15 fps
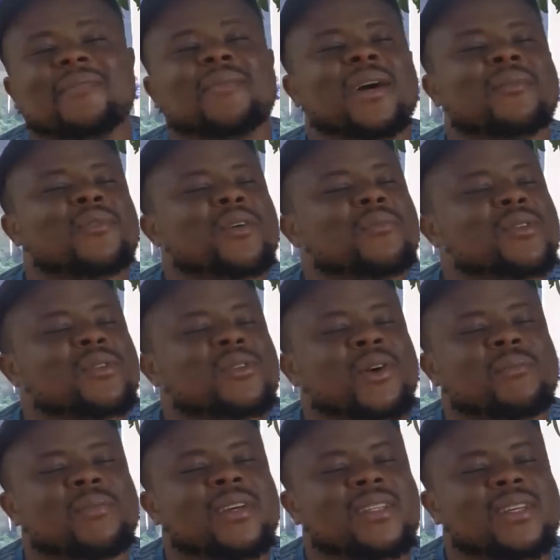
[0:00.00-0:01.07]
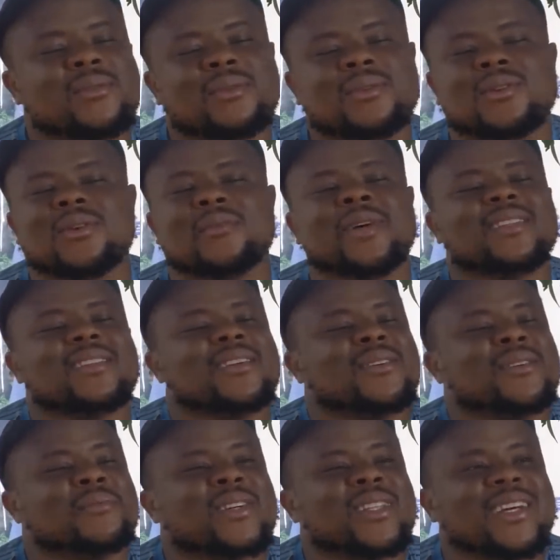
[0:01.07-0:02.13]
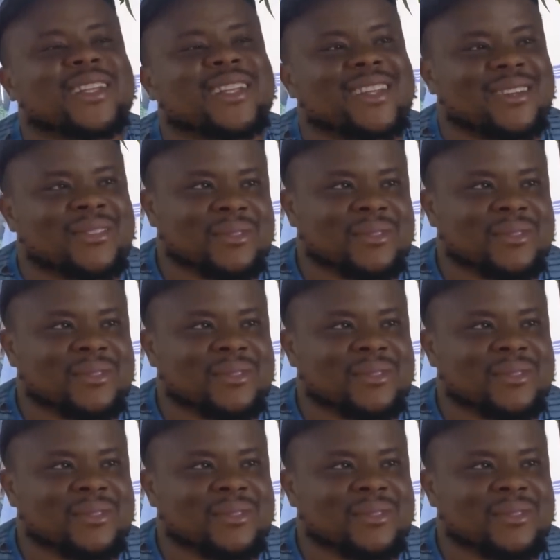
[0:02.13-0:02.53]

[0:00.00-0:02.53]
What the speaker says: I'm coming to your place. I want to come and tell your mother that I